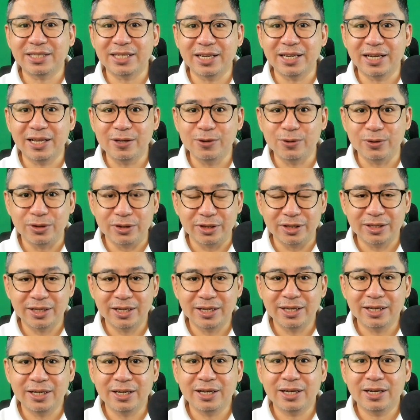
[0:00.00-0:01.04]
a single
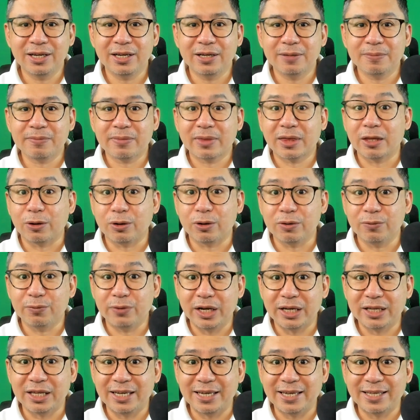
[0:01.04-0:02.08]
union, the
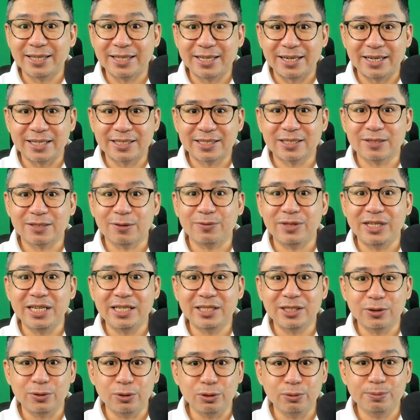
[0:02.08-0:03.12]
conflicting interests of
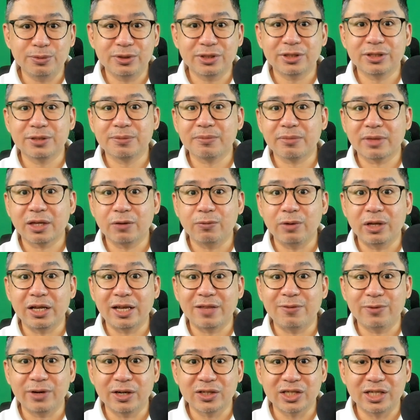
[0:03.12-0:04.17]
these groups
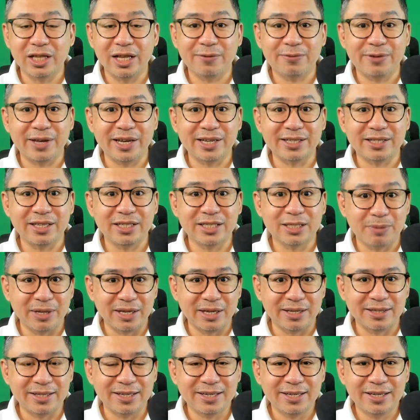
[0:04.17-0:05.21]
will adversely affect
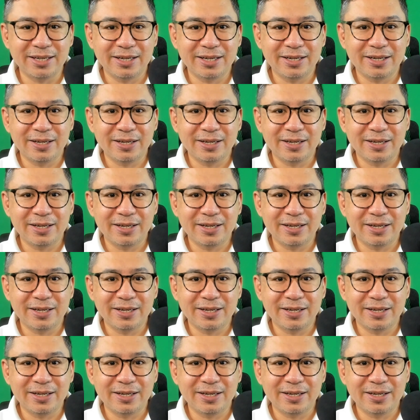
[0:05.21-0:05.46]
discipline